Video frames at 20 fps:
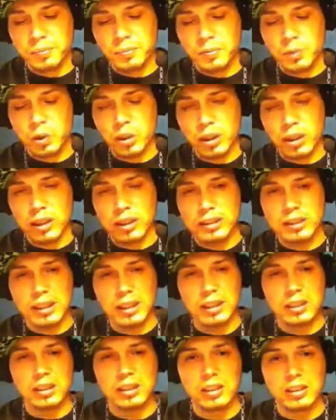
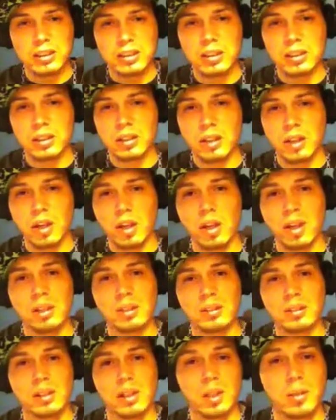realizations
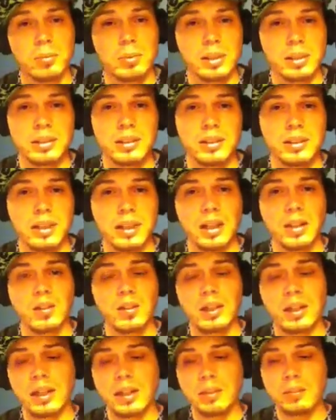are coming
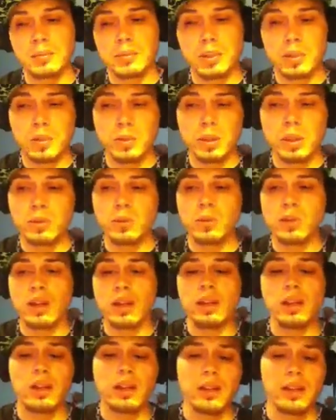now, and I'm doing
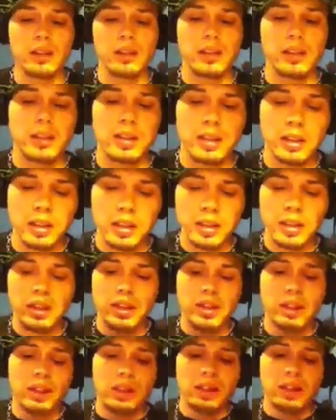well, and
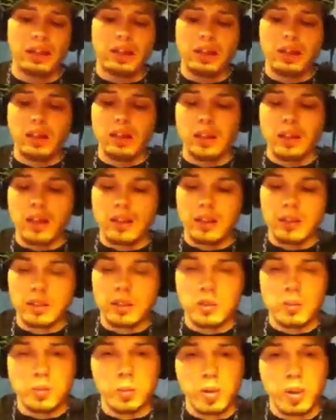I
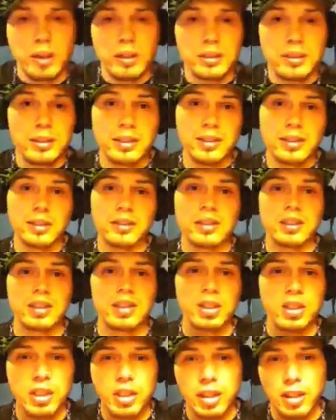just wanted to
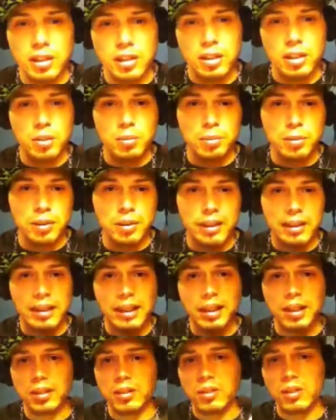just share a little bit of
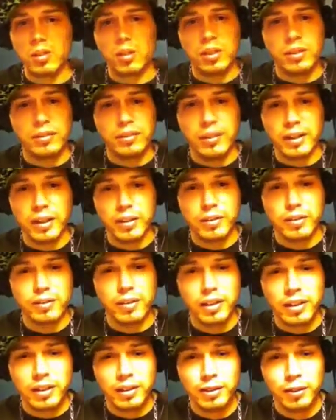that. I don't know if I
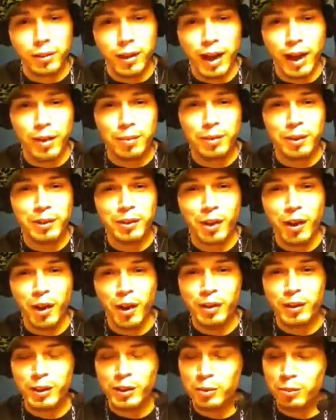fucking rambled
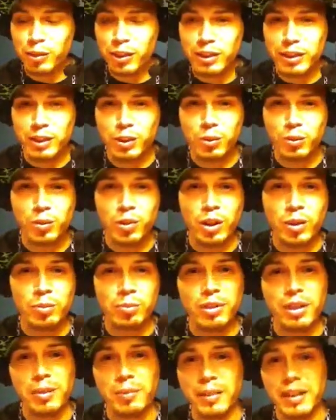on too much or what,
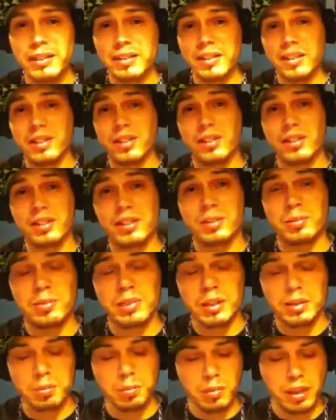but I'm at the
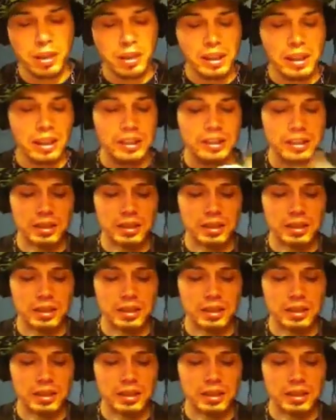13-minute mark. I